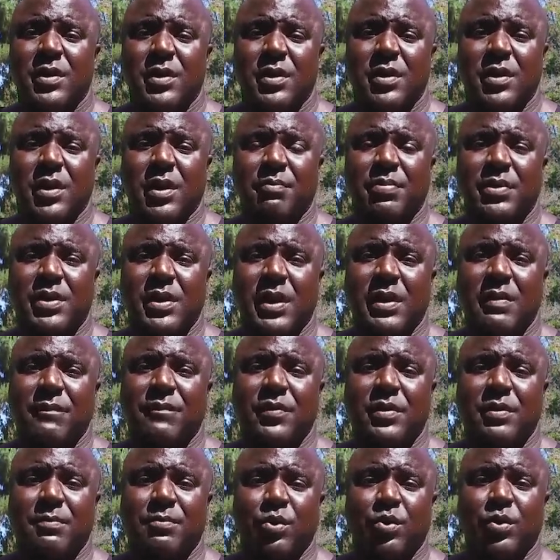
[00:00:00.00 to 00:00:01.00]
you know I'm saying,
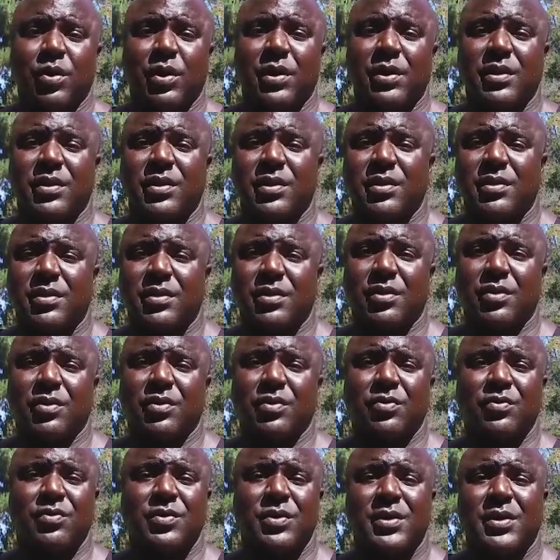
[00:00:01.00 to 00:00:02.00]
for the boys.
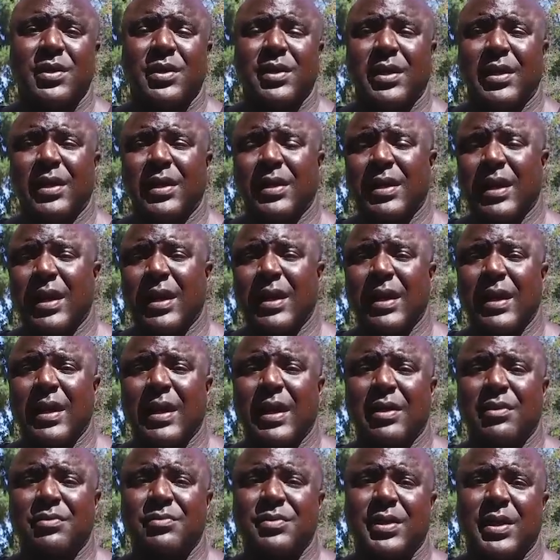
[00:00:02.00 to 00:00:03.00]
So he got
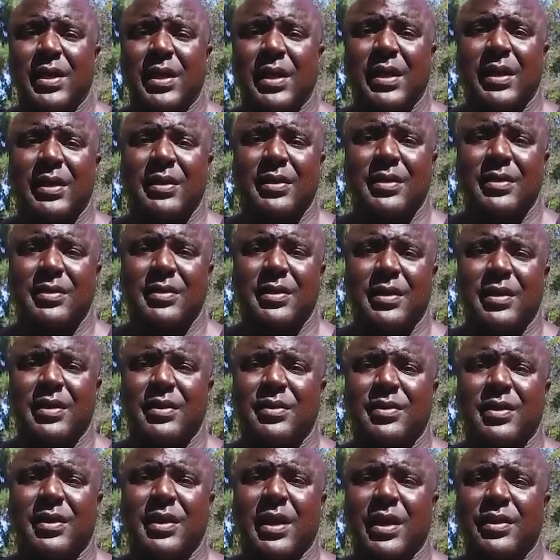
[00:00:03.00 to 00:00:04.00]
out, and
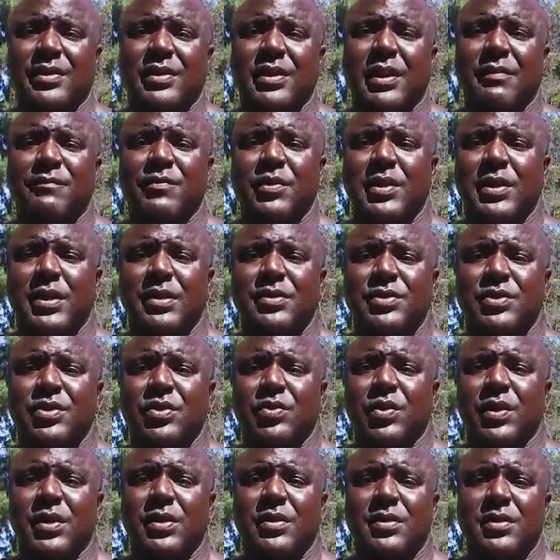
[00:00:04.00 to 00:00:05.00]
the, the guy said if you didn't
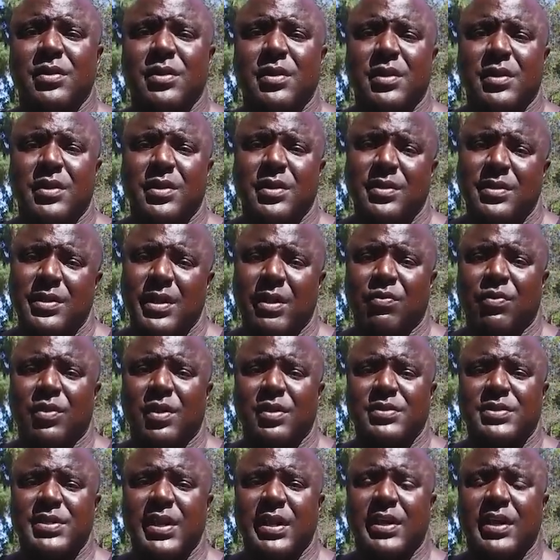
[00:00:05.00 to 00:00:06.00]
do it, they were
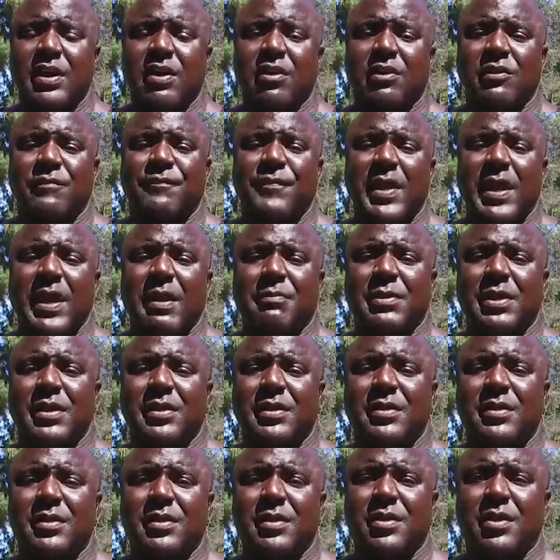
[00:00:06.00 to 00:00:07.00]
going to take care of his
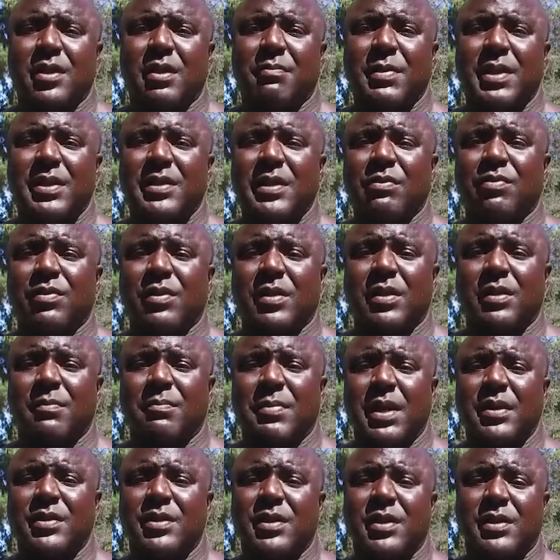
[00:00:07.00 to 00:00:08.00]
family. You know I mean? They were going to
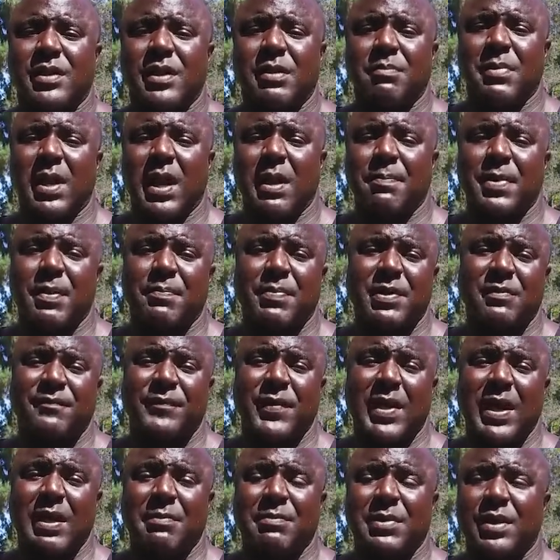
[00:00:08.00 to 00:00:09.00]
basically mop up his
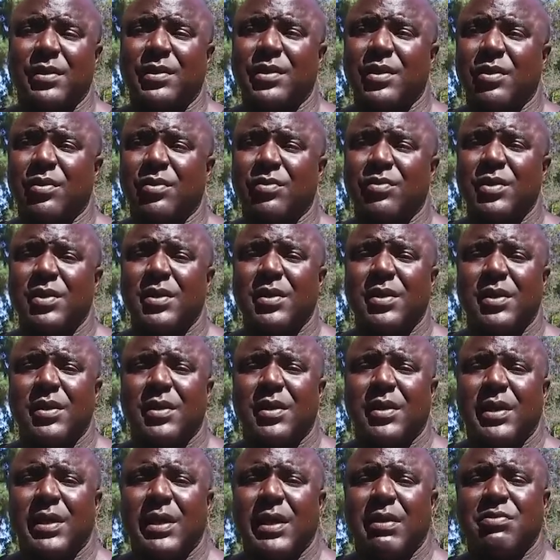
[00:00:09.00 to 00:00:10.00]
family. So
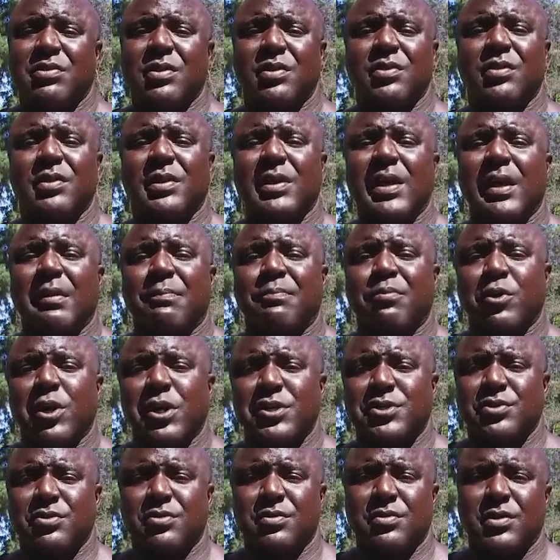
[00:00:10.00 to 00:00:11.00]
he was under a lot of
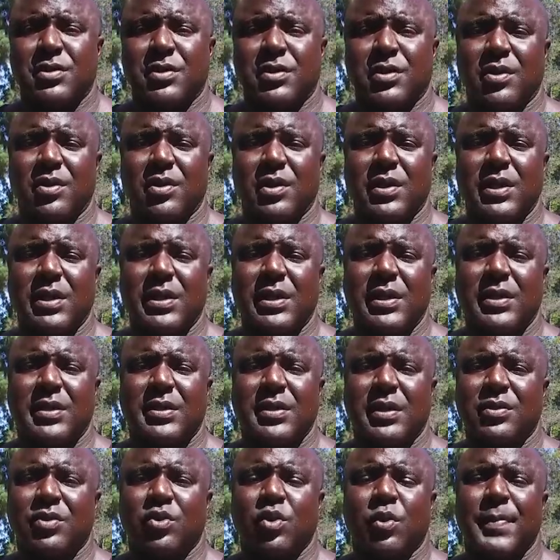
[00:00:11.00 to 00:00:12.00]
pressure. You know, he, he
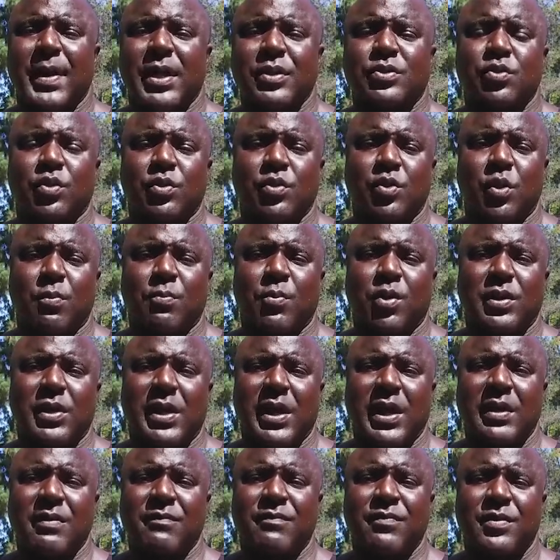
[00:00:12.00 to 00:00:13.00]
couldn't go back to a normal
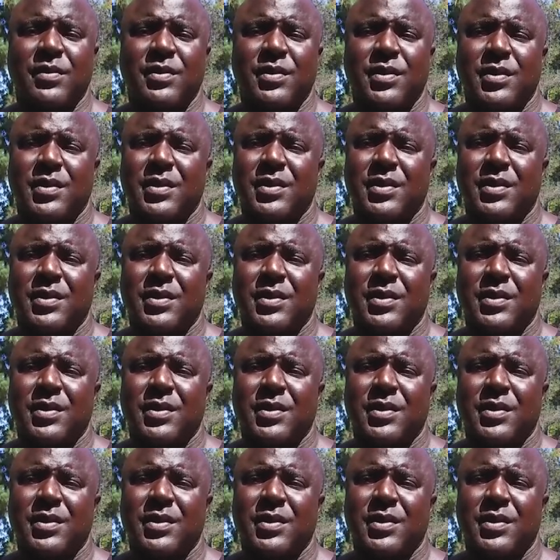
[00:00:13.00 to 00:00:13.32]
life.